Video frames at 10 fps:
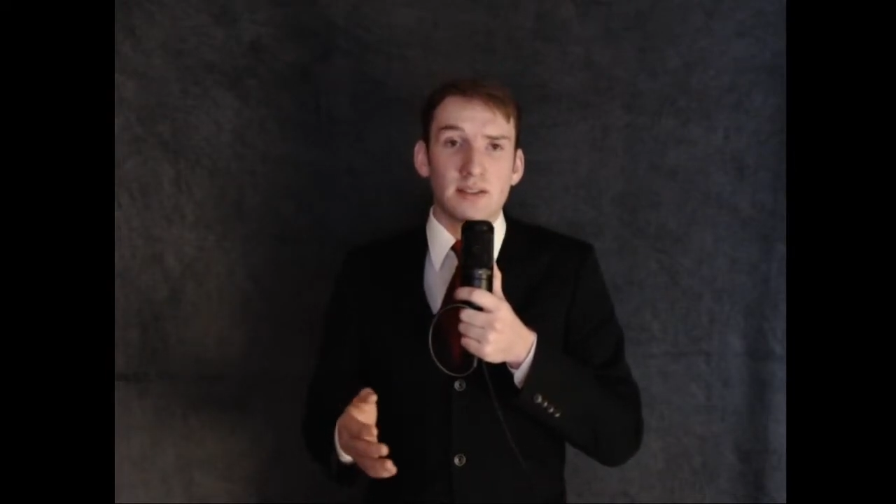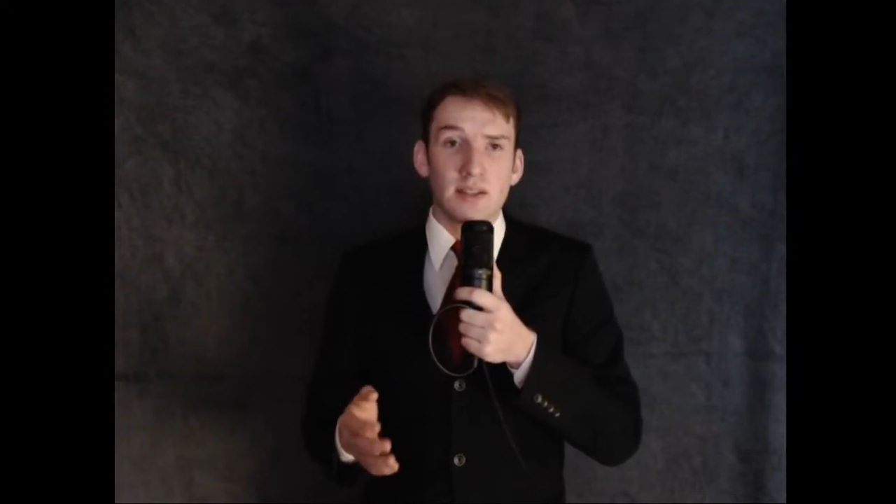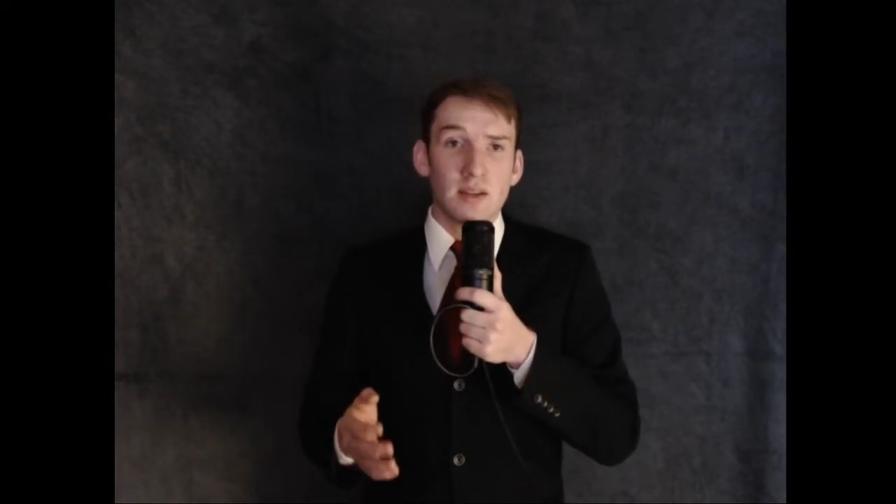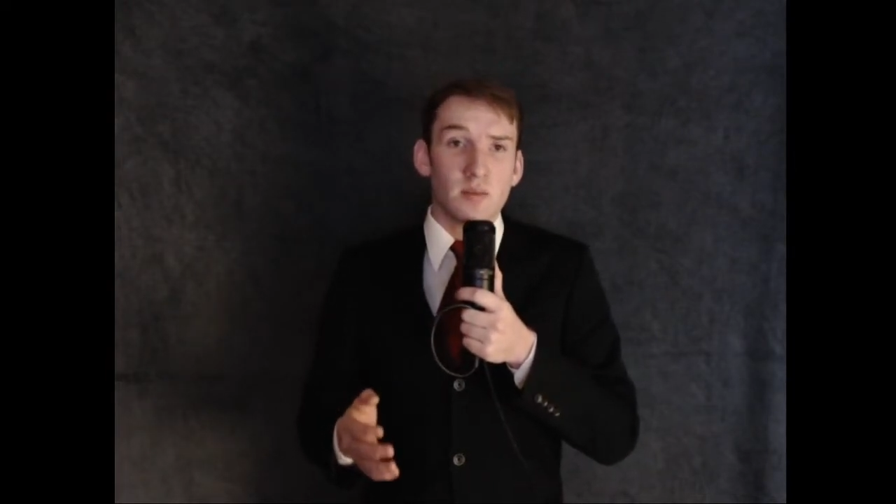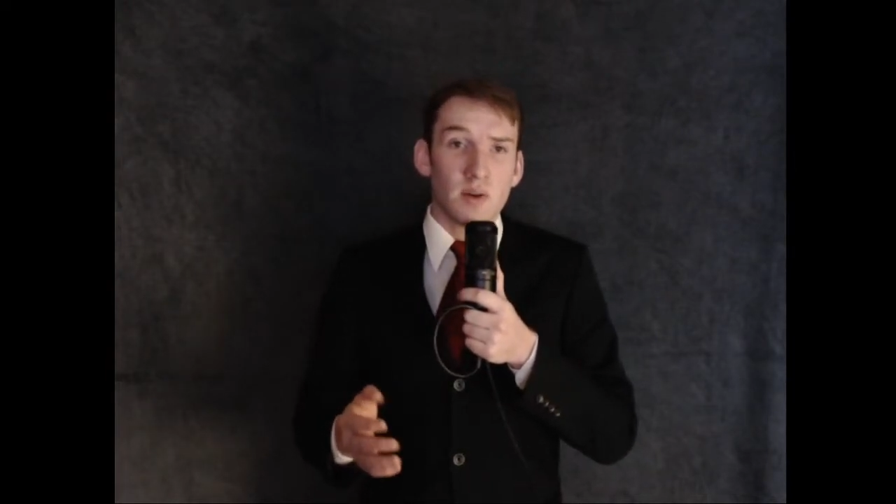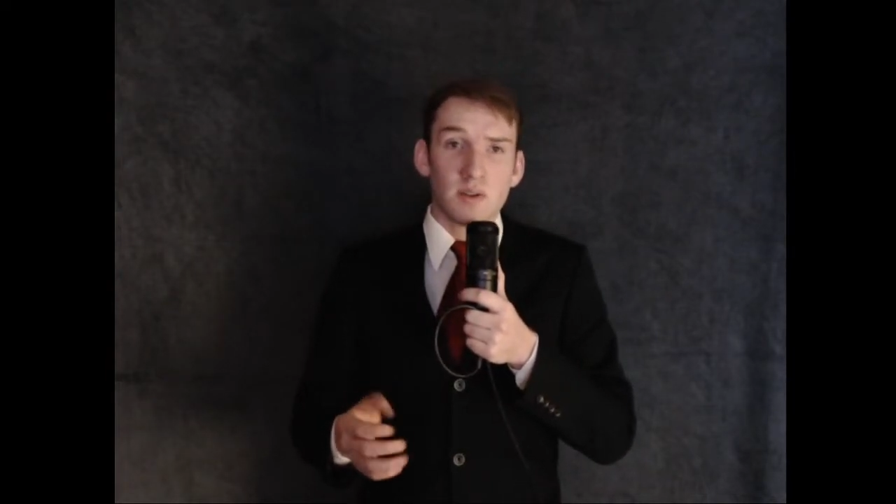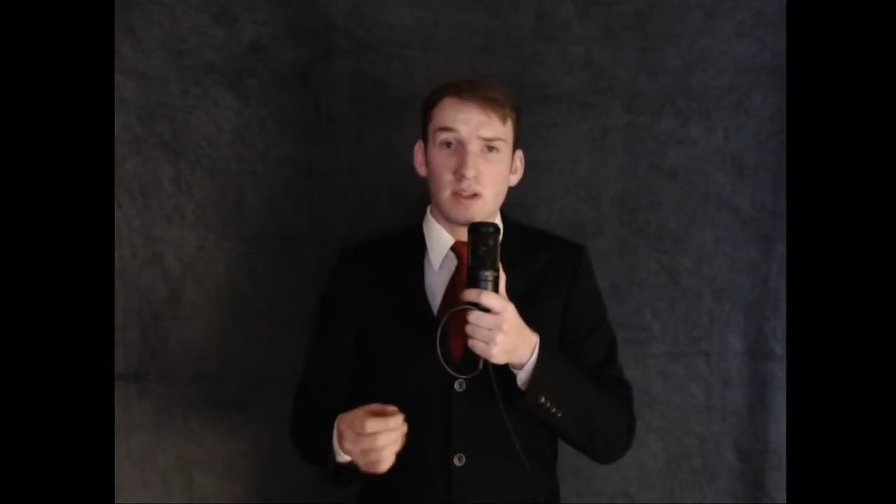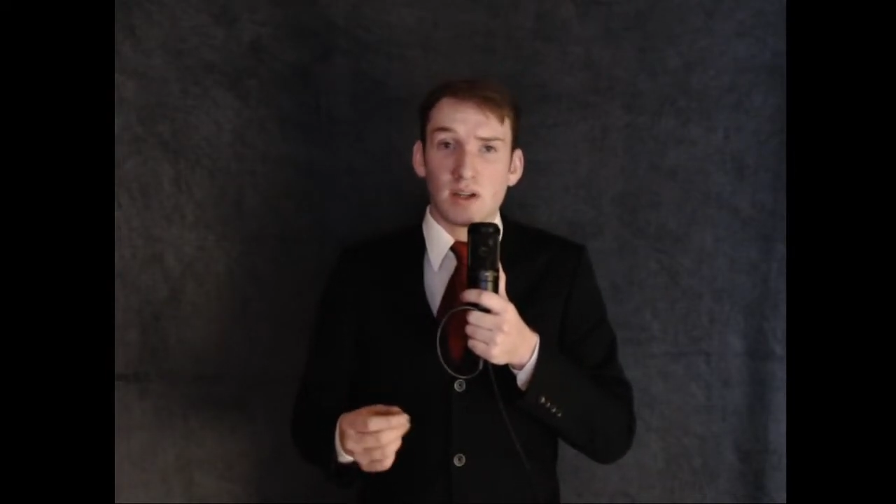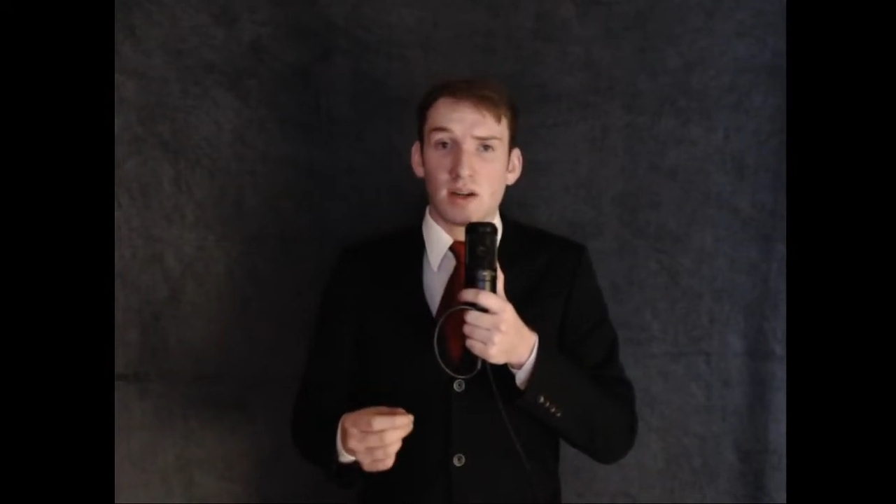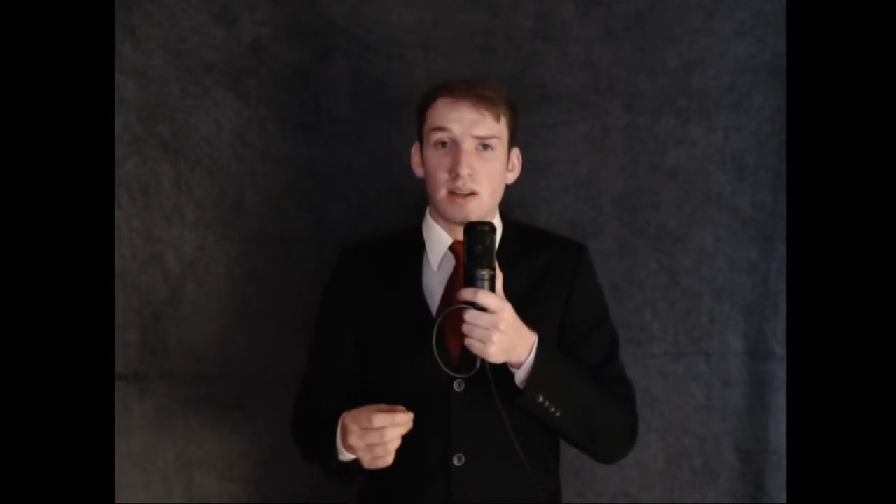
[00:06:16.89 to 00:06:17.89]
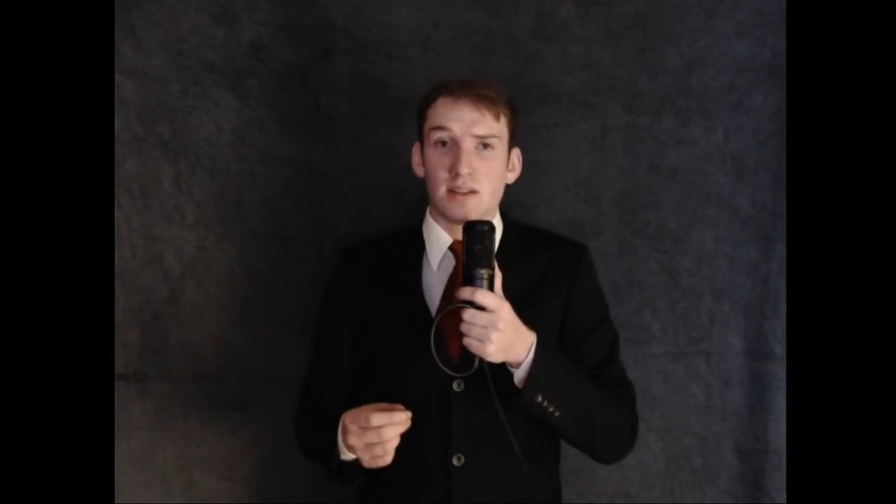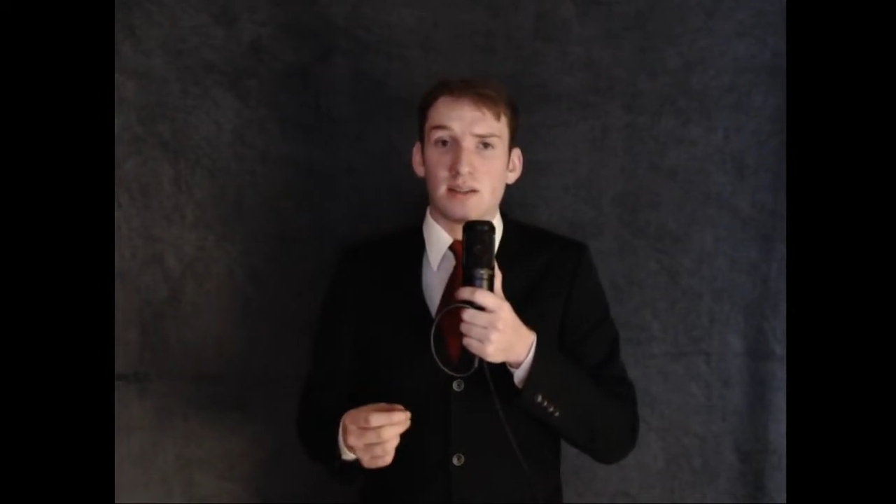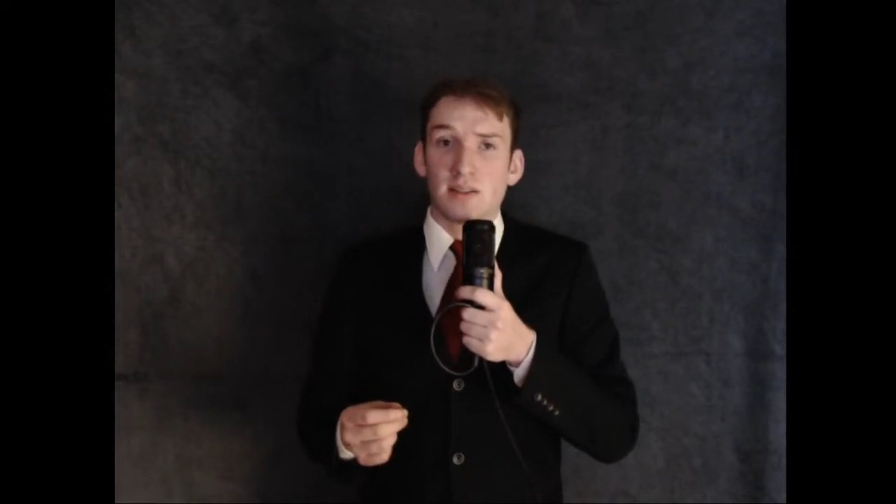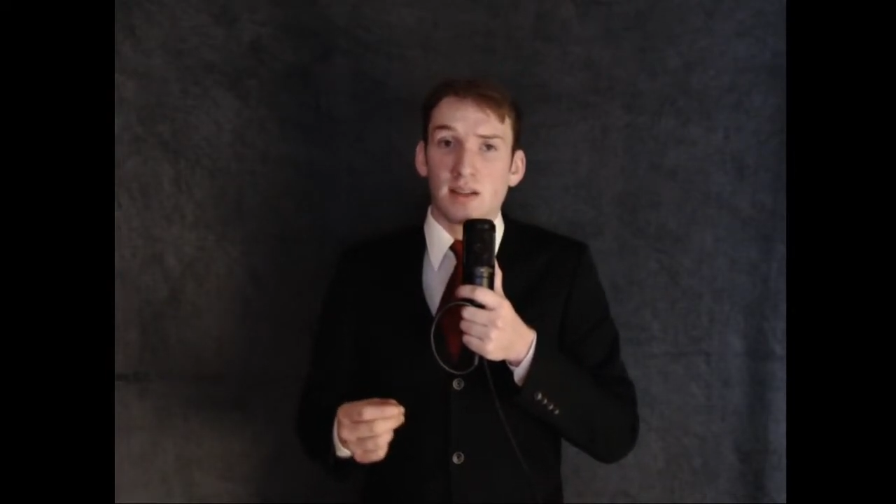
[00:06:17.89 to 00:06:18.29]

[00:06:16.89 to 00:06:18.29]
decomposing carcasses,